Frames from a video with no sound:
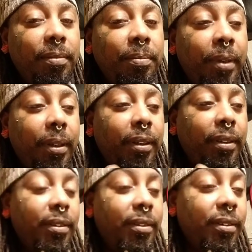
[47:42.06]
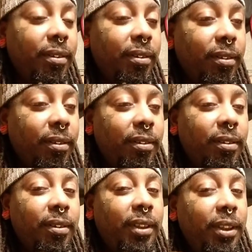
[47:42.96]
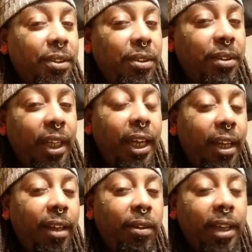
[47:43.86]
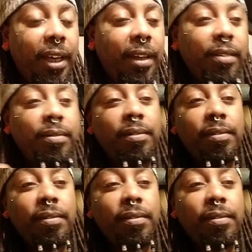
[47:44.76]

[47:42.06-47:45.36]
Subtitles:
But since you saying, okay,